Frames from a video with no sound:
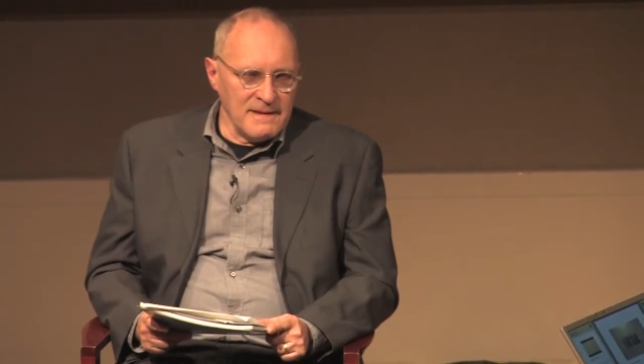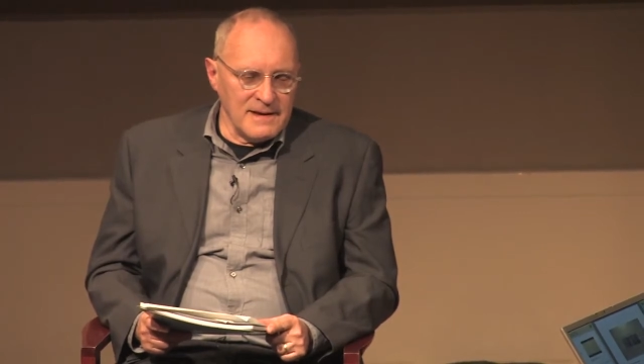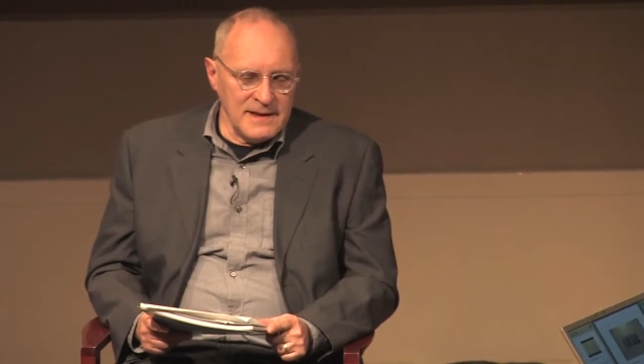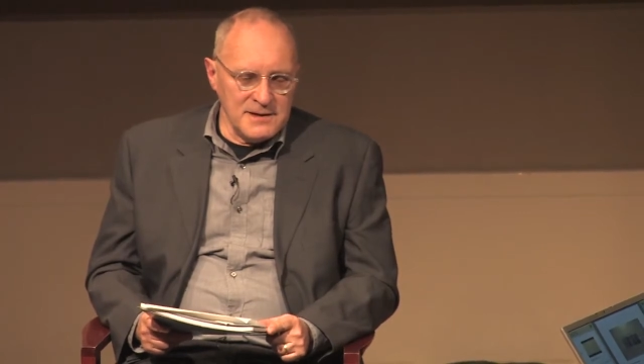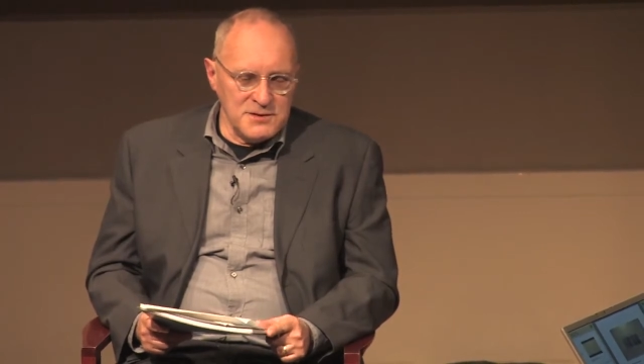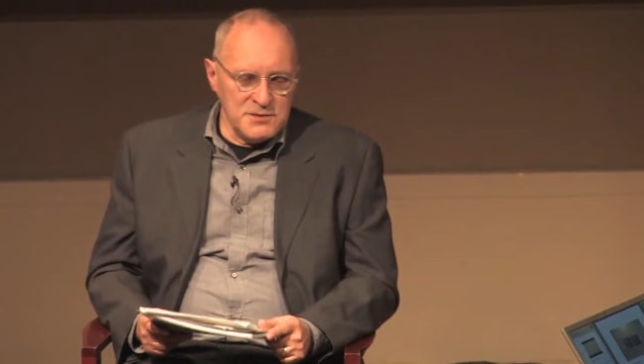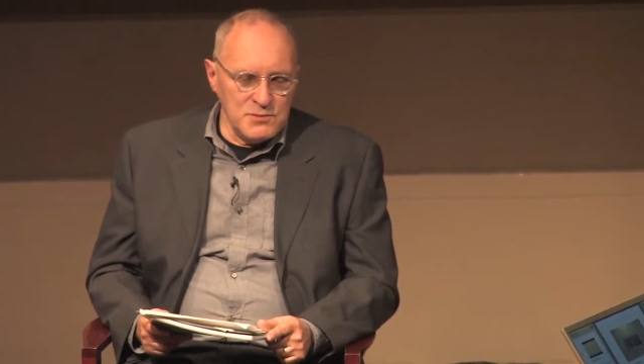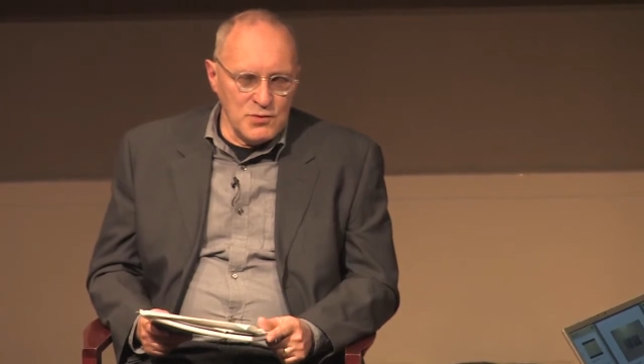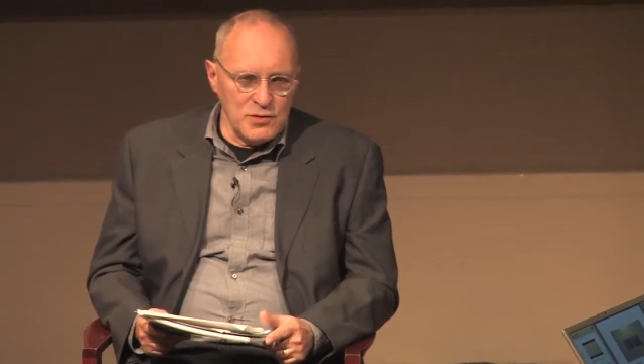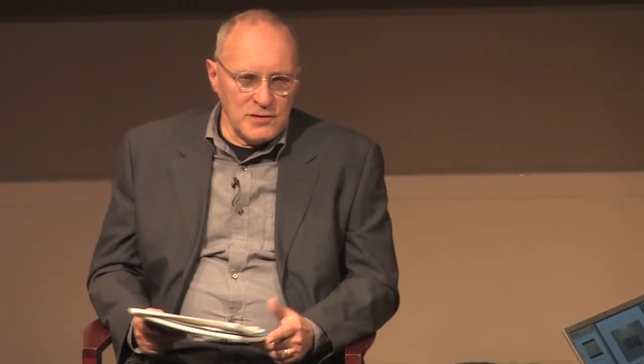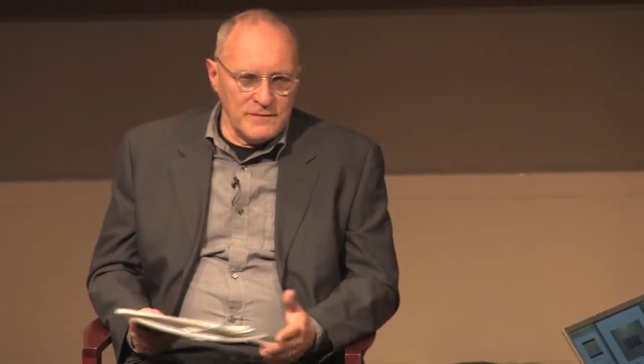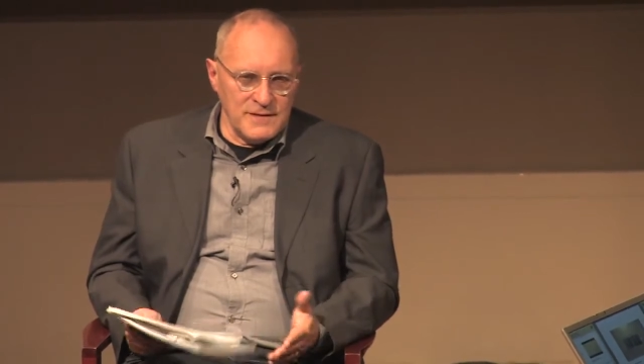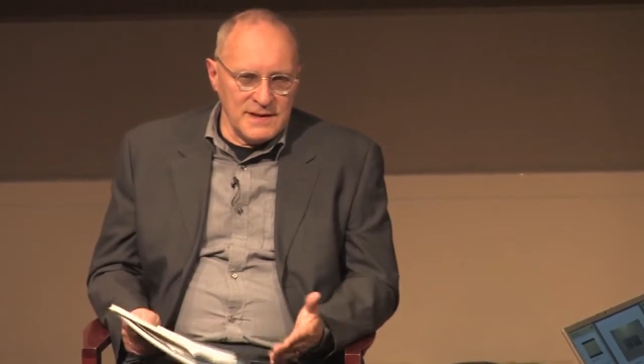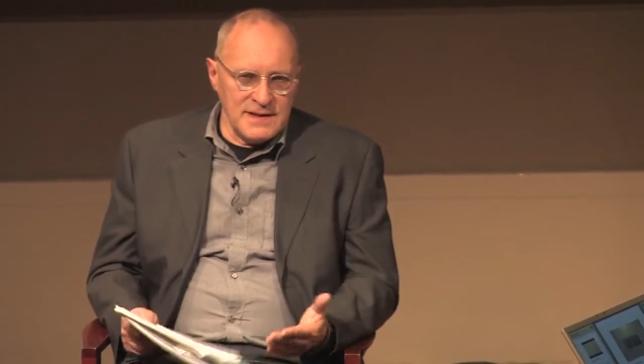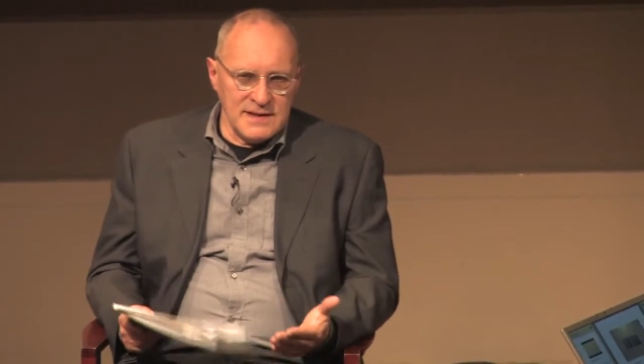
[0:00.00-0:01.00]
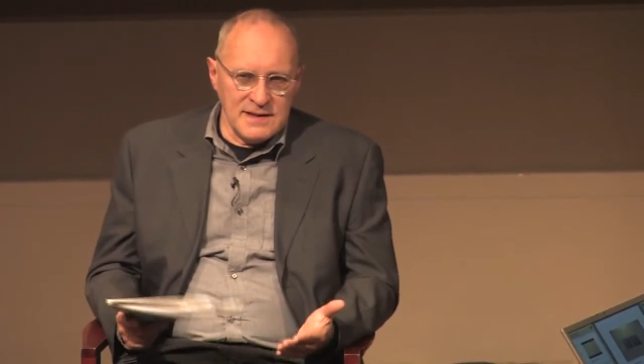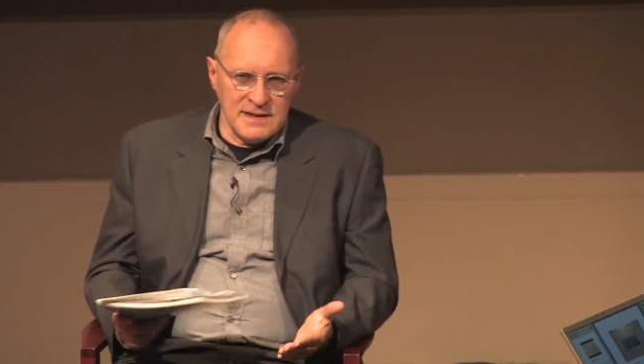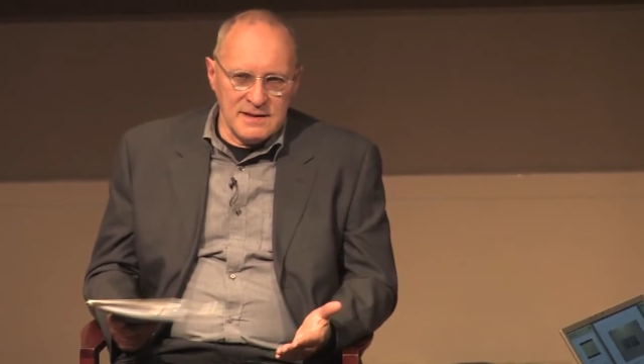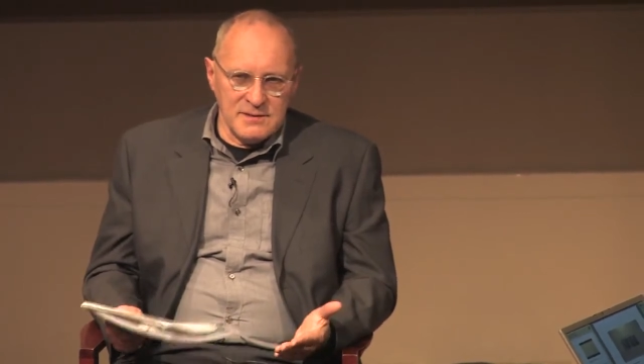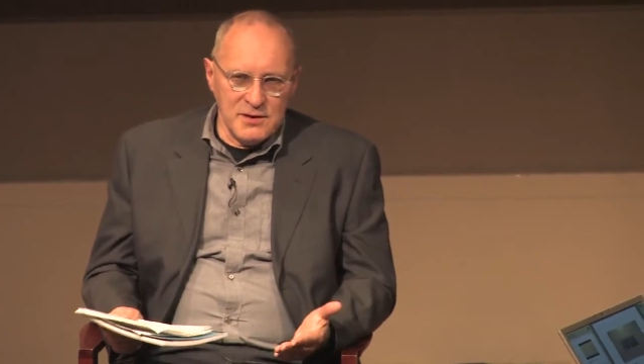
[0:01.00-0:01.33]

into more of a